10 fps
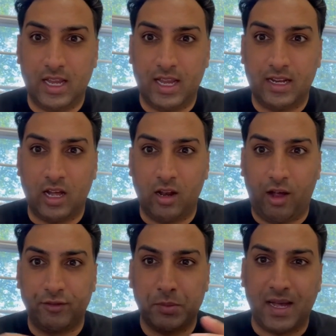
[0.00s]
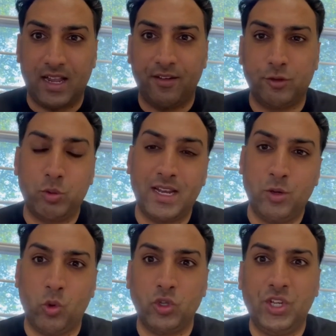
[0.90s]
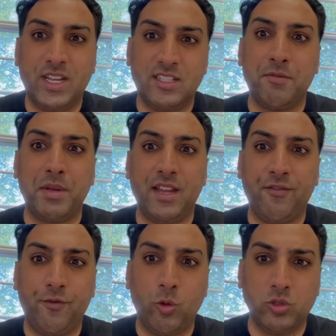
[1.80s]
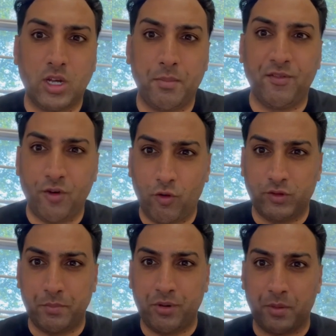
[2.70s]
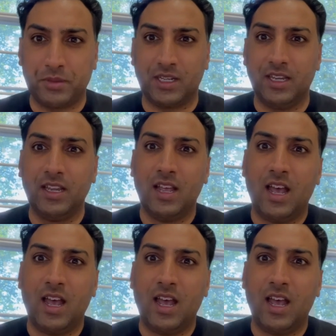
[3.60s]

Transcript: a lifespan of 21 years of being full-time involved in property,